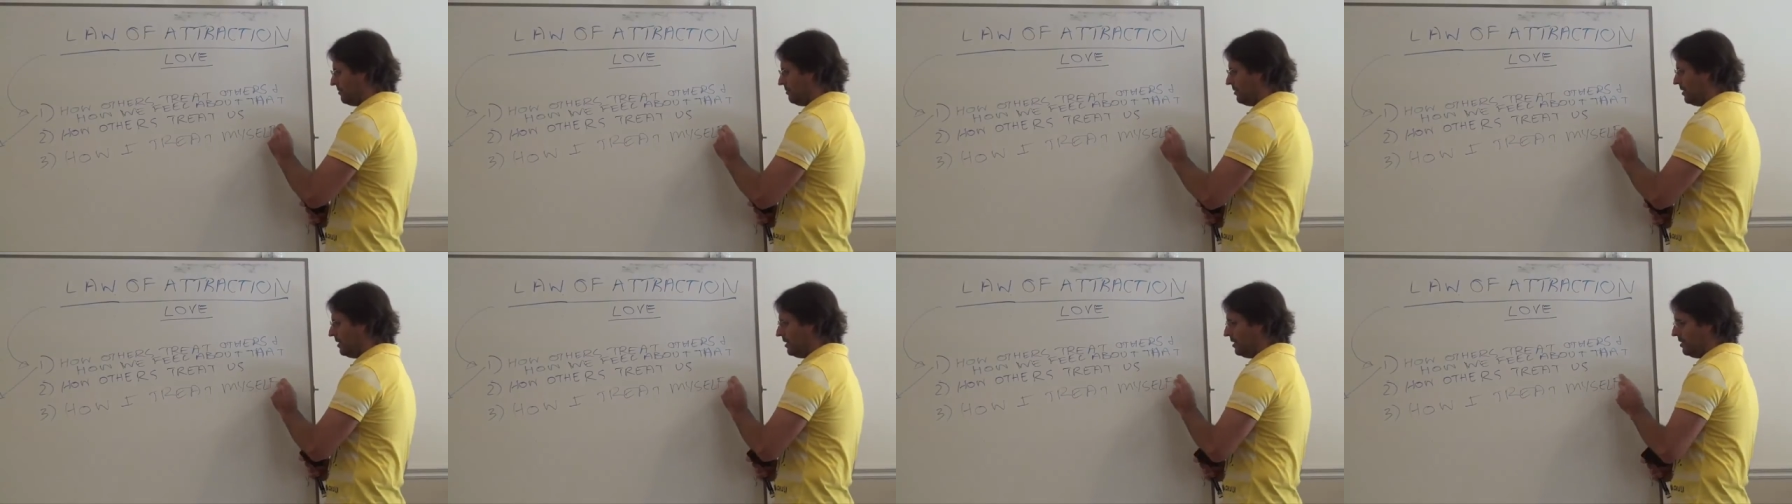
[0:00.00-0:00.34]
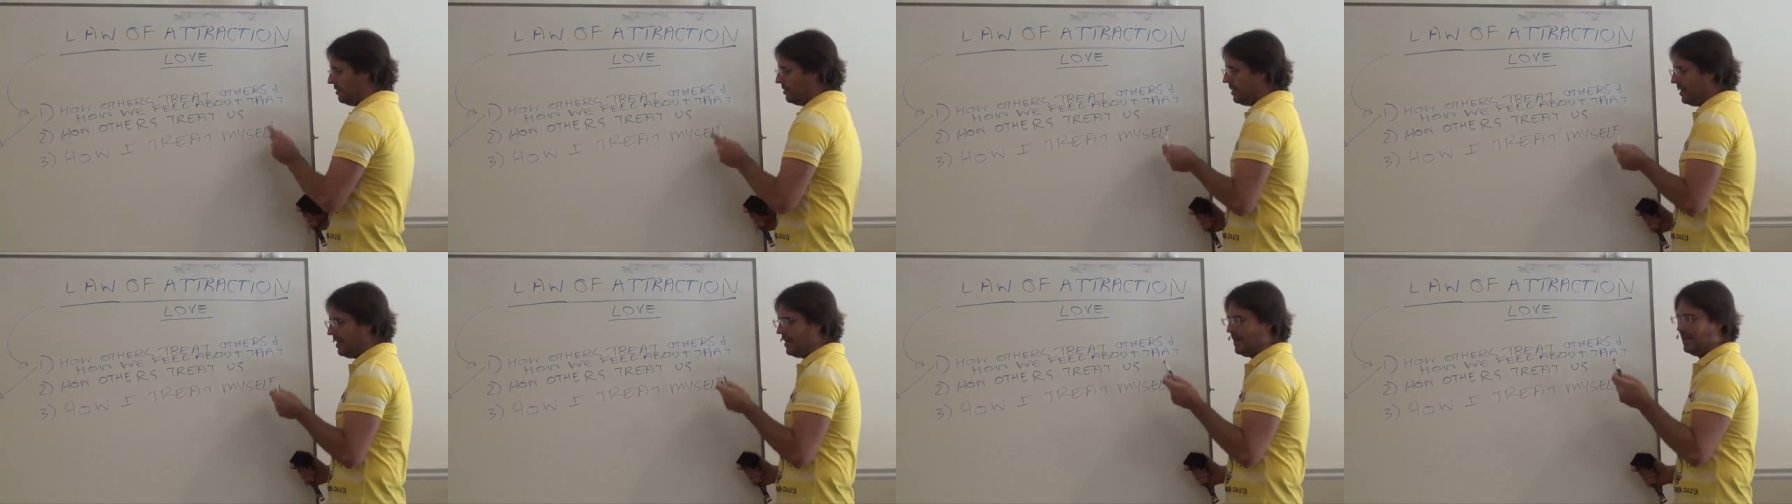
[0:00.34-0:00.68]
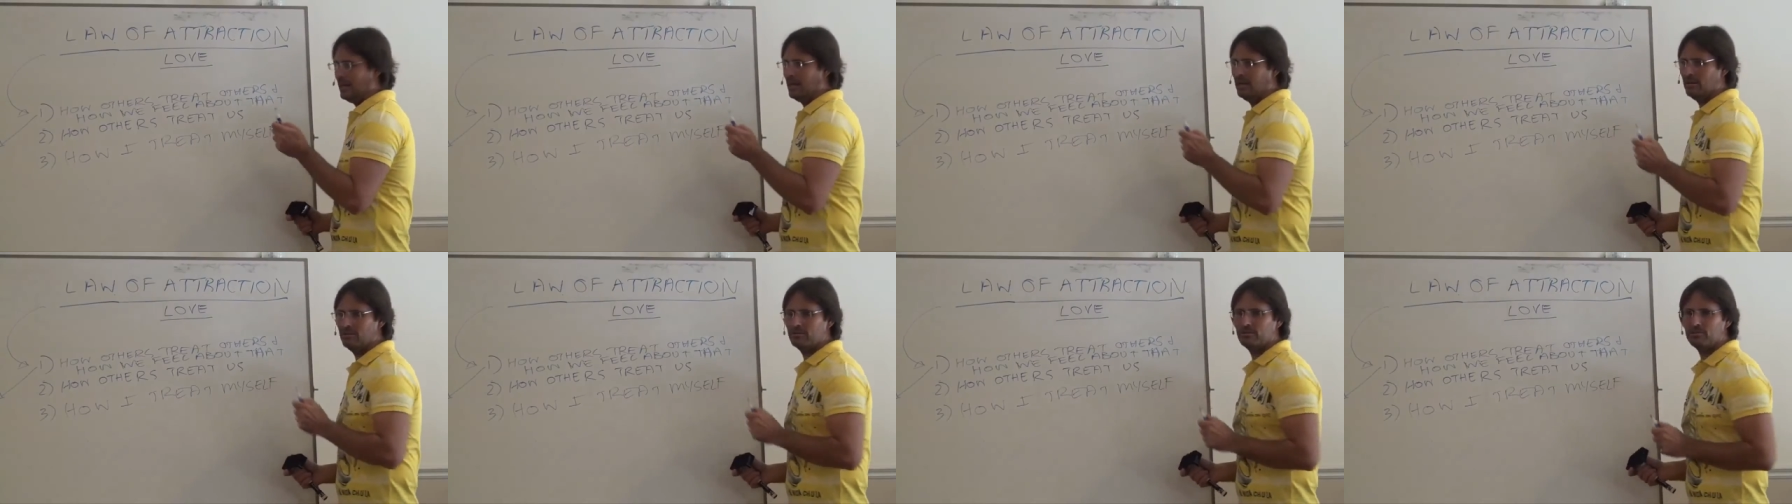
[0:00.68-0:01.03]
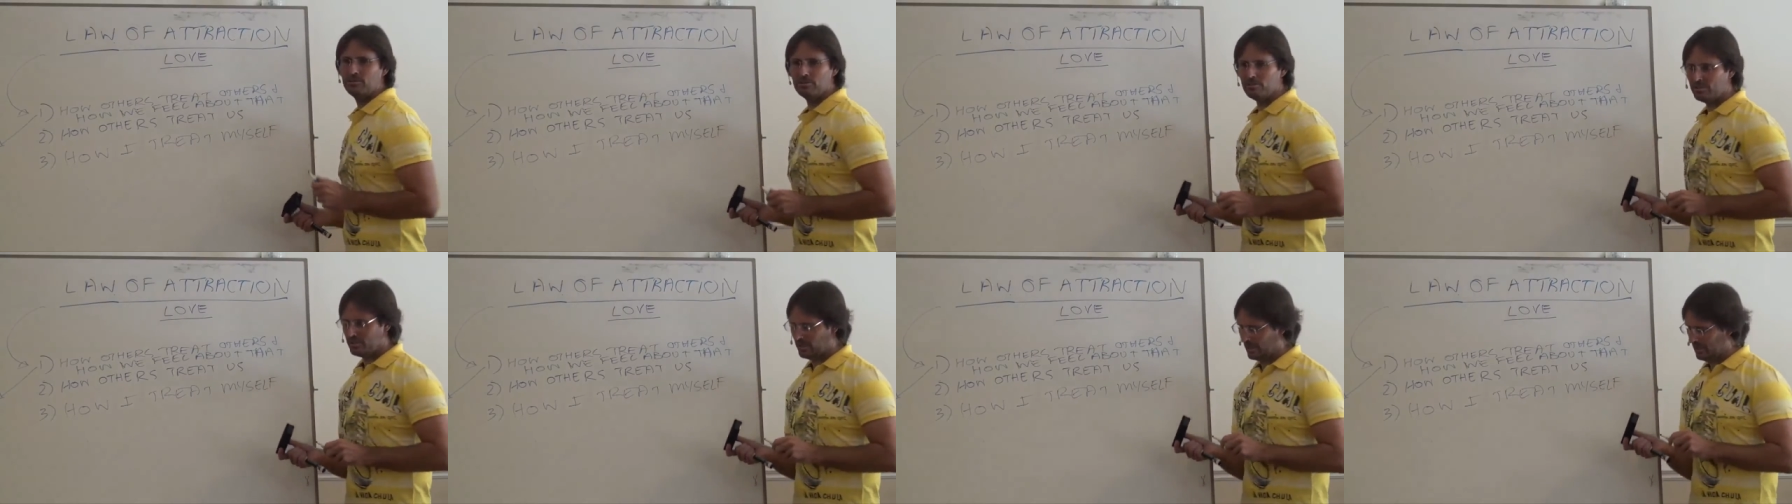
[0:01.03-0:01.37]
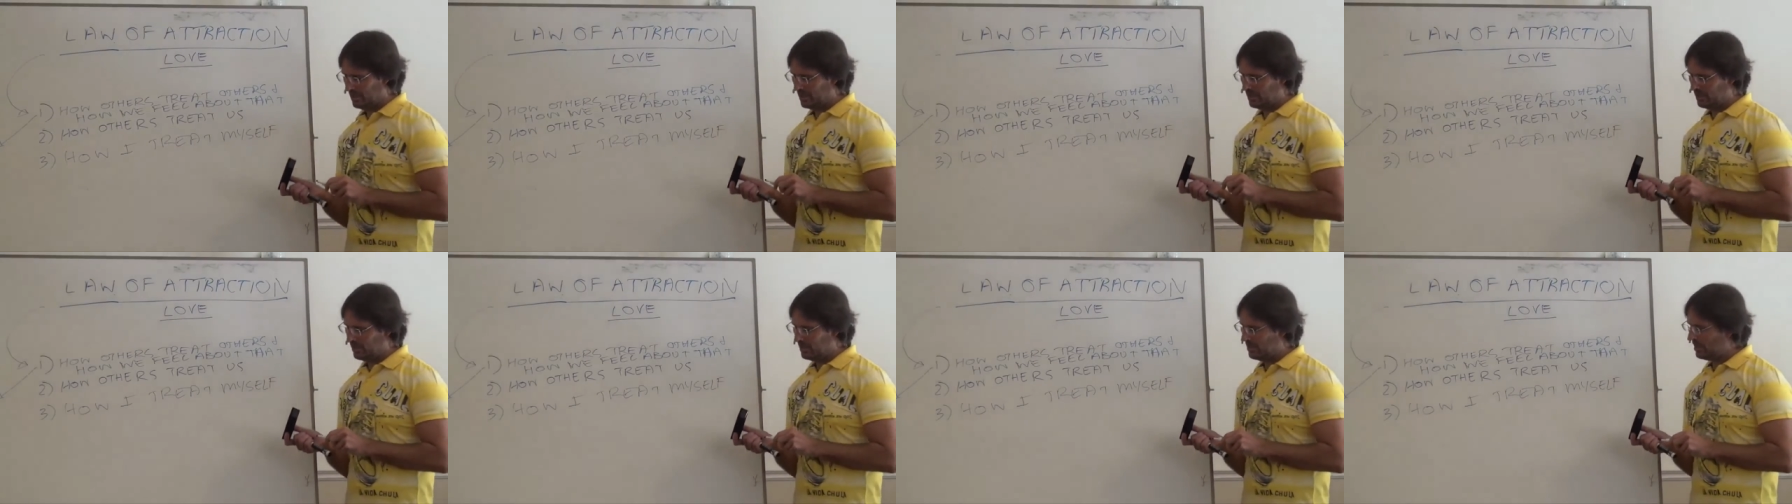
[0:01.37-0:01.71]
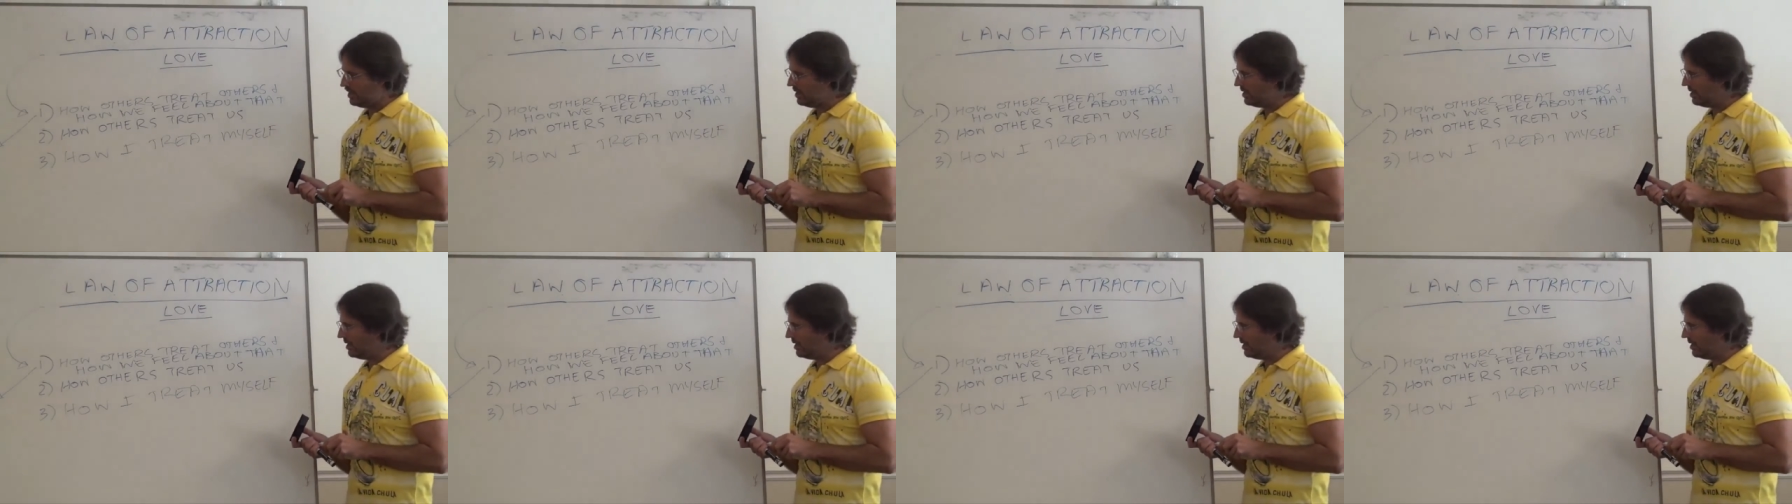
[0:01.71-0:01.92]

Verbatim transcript: we are usually